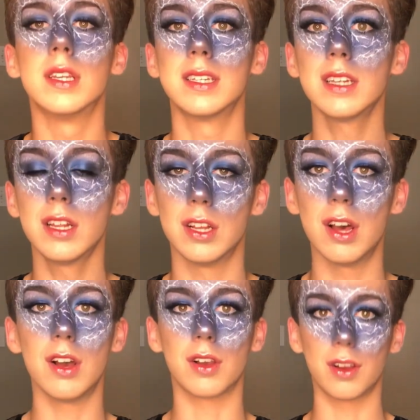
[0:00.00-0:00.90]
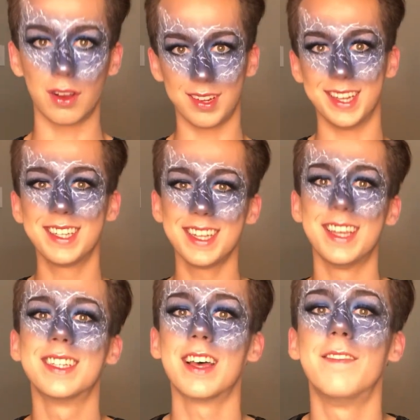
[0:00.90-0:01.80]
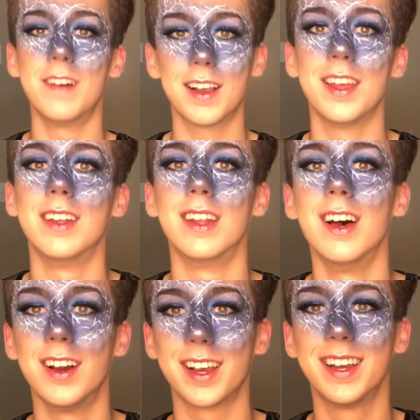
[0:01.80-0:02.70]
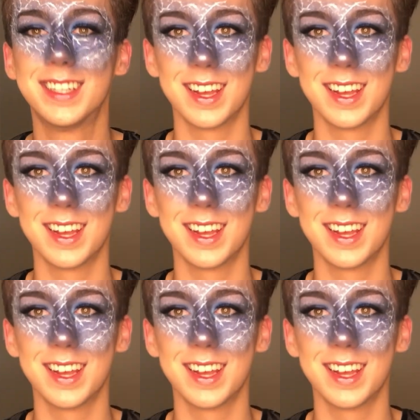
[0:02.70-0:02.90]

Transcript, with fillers: this is a look. This is a fucking look.